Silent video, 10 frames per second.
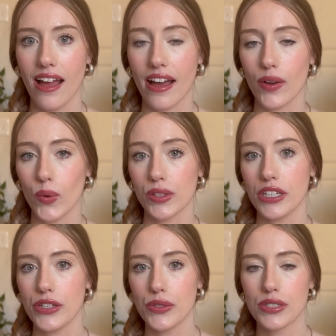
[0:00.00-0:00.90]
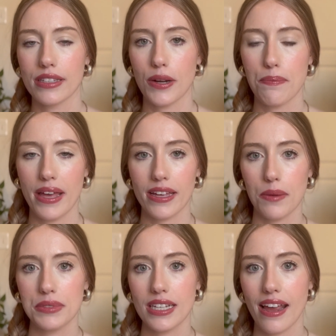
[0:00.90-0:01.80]
I only used their
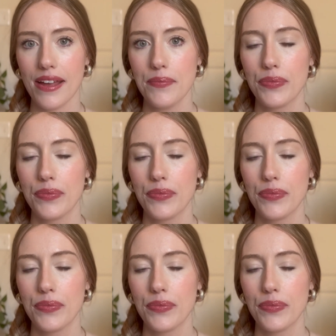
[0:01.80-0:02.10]
makeup today.